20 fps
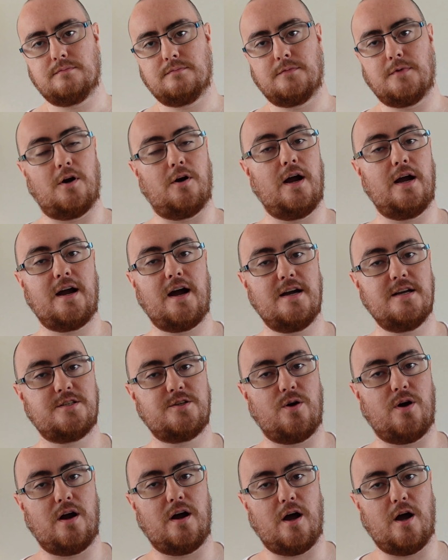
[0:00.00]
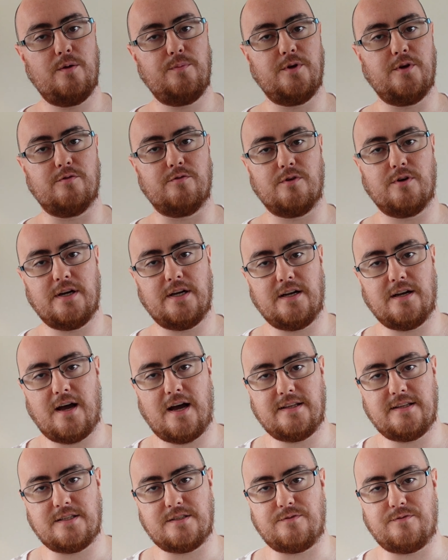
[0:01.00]
Alright guys, so I hope you've really liked
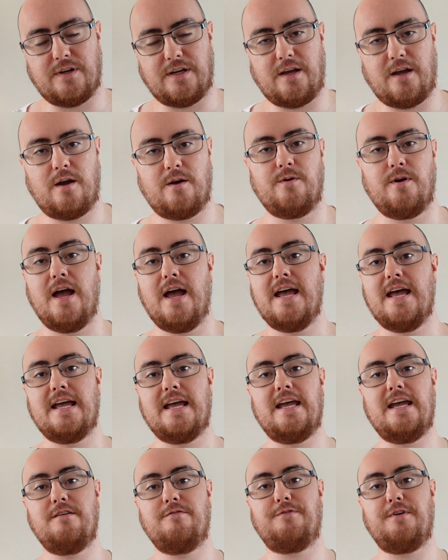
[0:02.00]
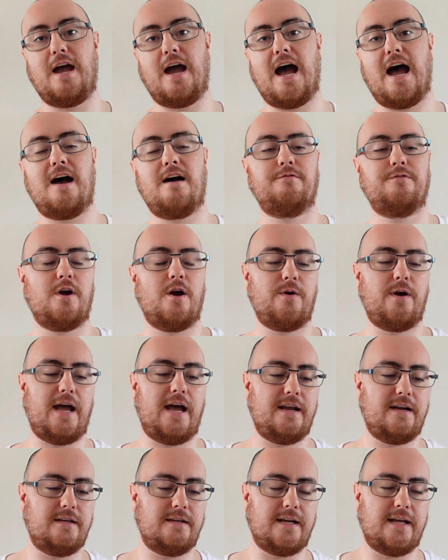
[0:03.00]
this video. If you have, go
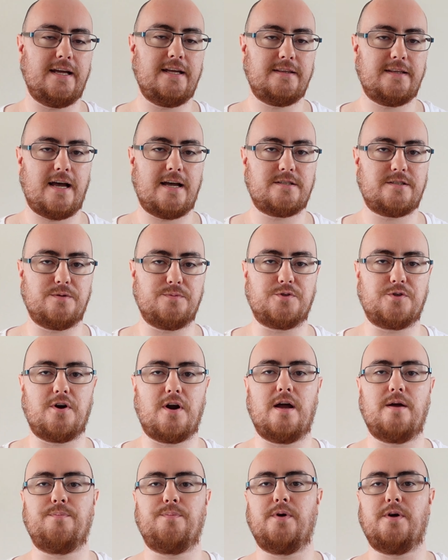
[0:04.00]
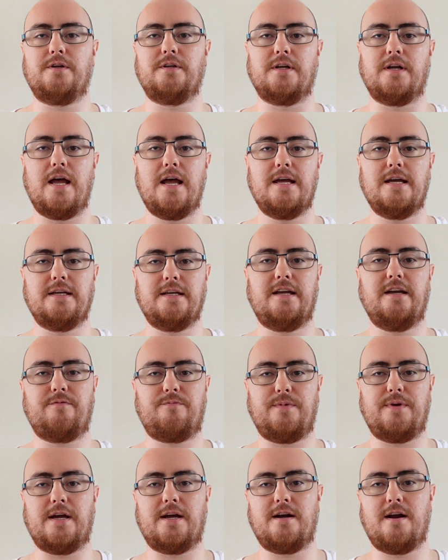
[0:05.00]
ahead and hit that subscribe button, give
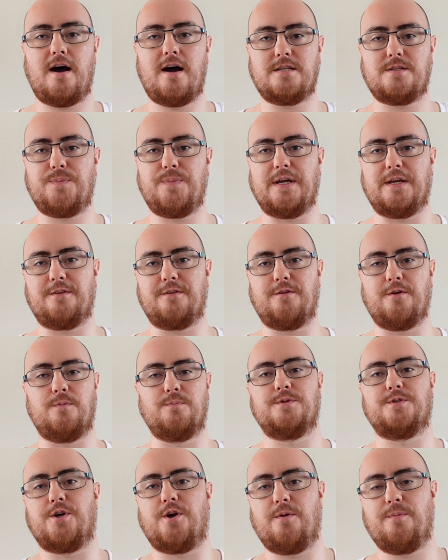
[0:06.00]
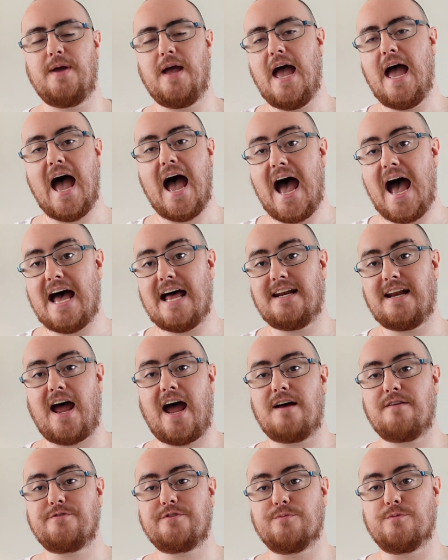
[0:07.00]
me a nice big thumbs up, and I
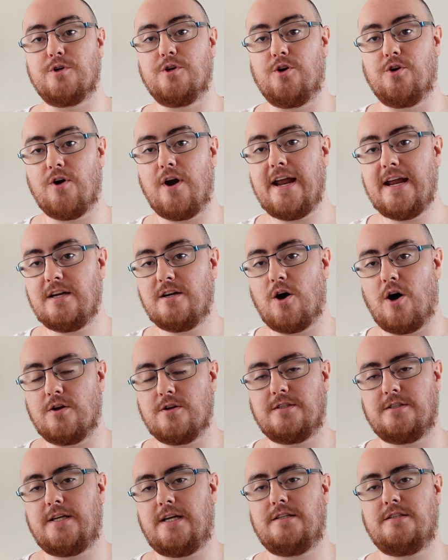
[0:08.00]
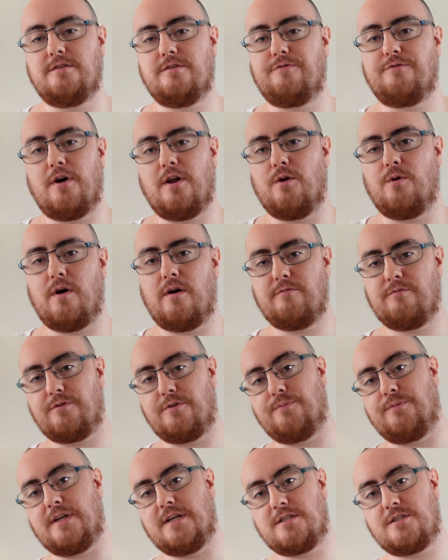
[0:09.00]
have some great content to follow on from
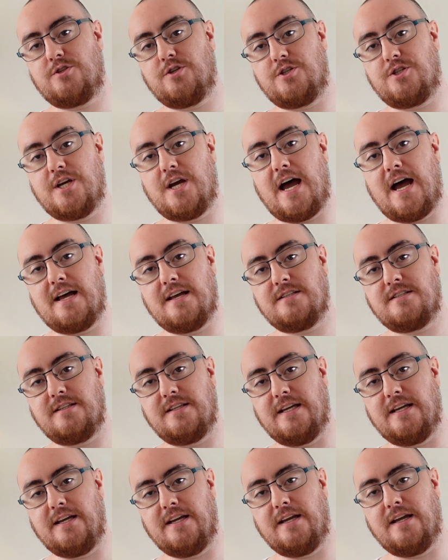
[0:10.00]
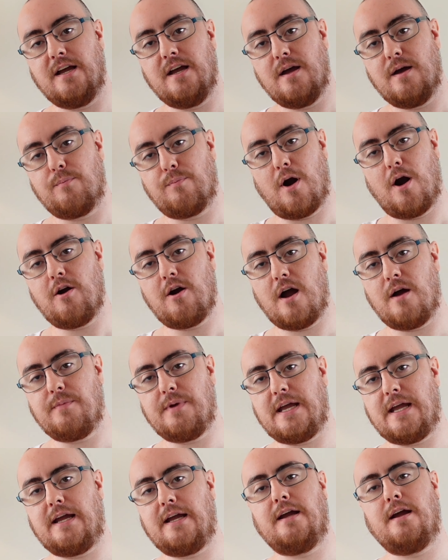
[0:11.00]
this, such as the
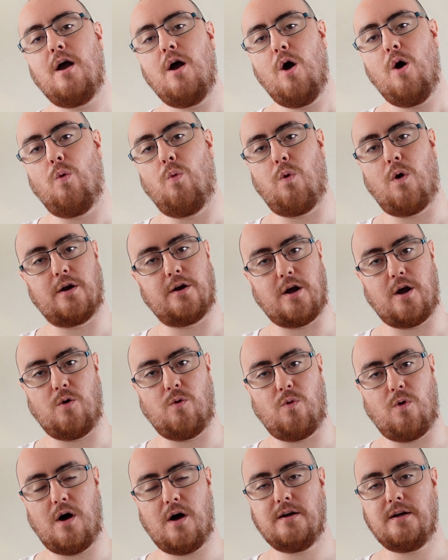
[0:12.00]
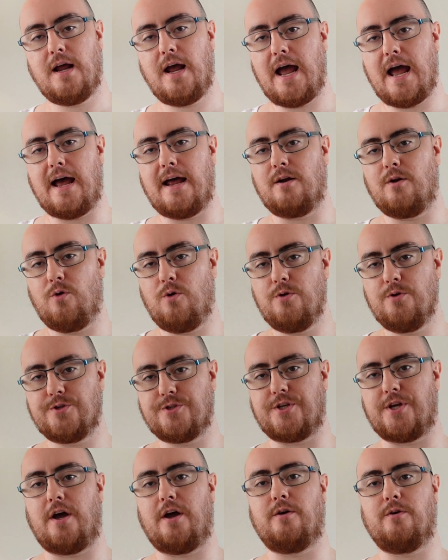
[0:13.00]
Programming 101 and
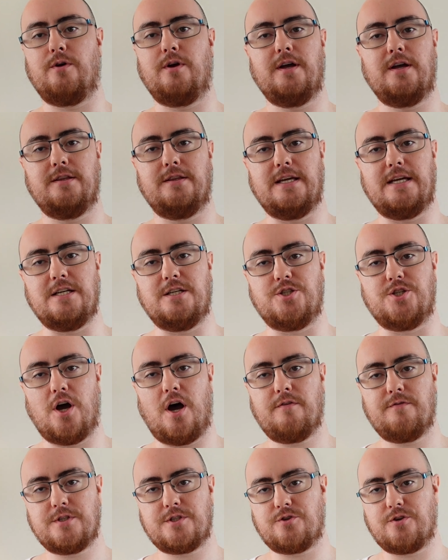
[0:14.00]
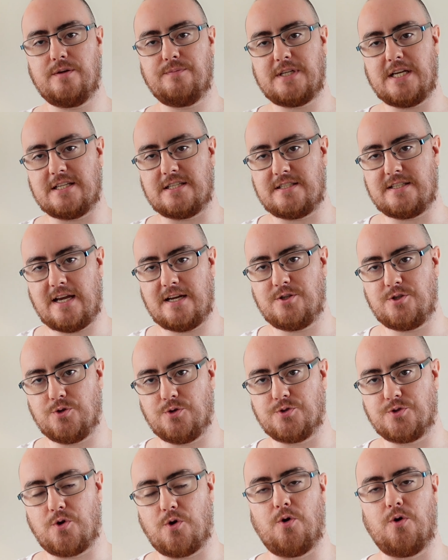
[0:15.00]
also the JavaScript
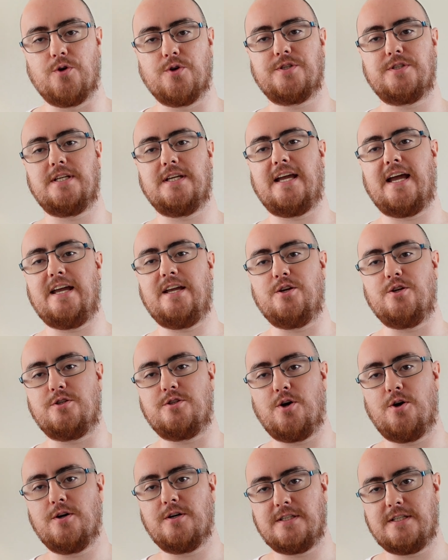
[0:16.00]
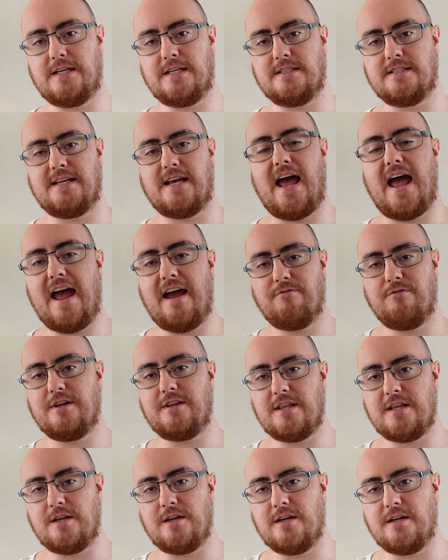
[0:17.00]
Essentials course to get you tucked into
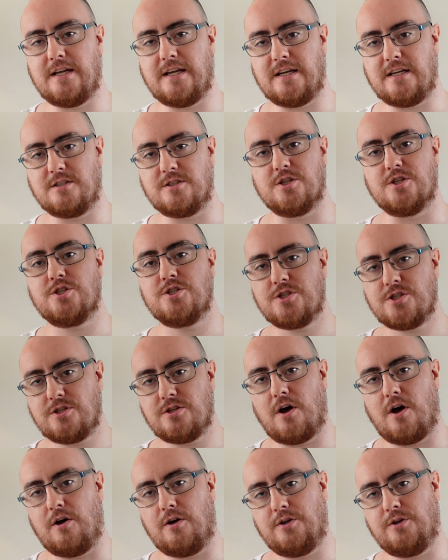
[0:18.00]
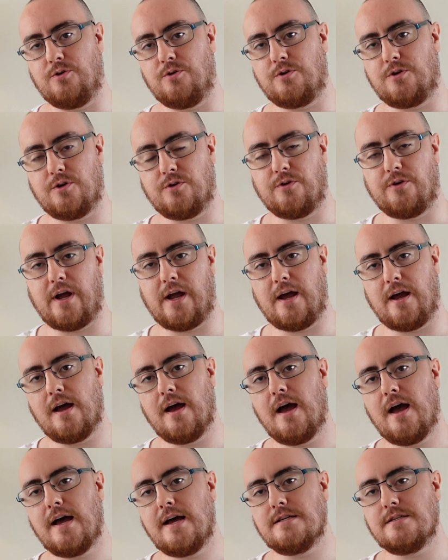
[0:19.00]
everything you need to start your career
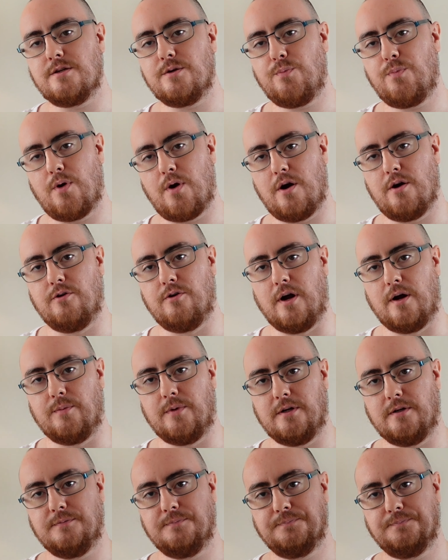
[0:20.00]
as a programmer.